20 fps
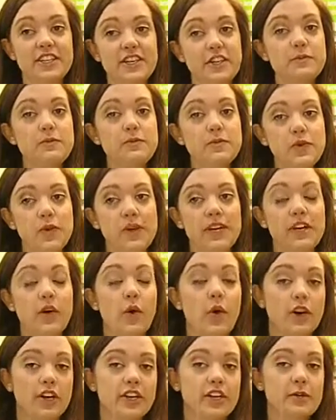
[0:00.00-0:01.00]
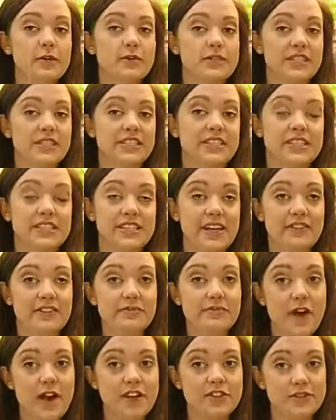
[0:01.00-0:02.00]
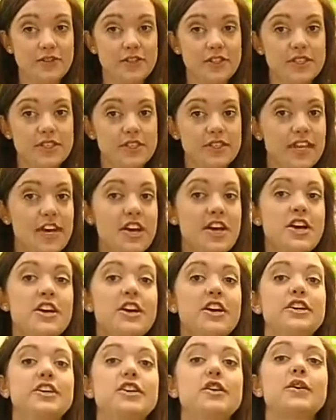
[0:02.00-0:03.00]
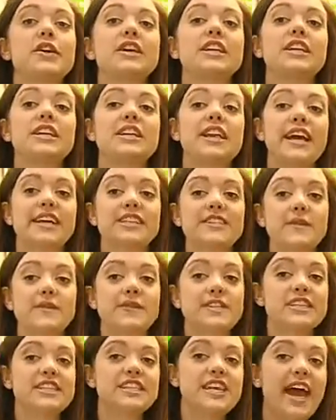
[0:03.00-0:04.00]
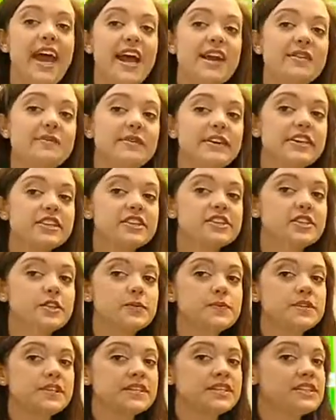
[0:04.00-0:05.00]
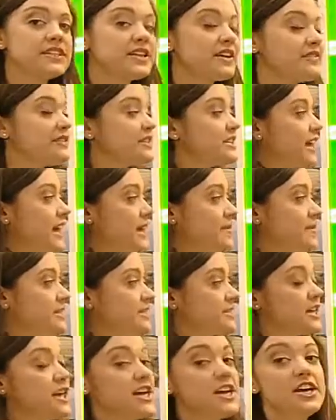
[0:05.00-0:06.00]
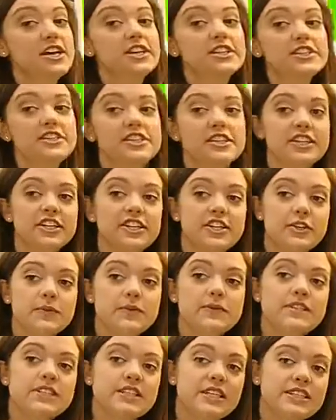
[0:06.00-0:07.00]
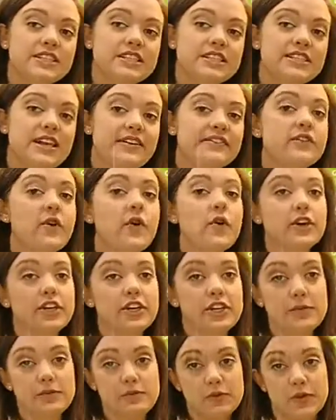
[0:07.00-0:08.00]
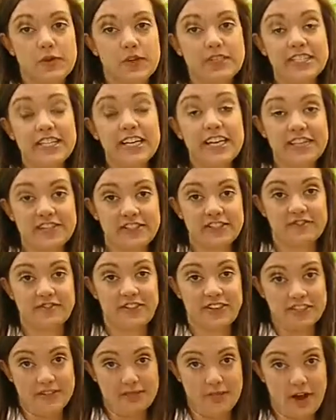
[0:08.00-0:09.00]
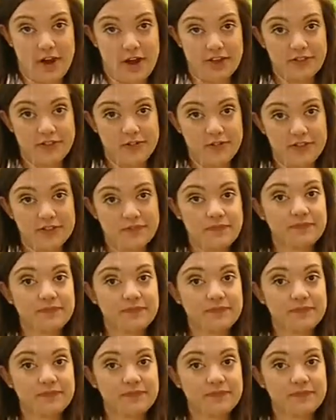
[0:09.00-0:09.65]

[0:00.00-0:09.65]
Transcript: Cube 20 or Cube 67 modules. You can connect up to 10 meters Cube 67 cables to the Cube 67 or Cube 20 interface module.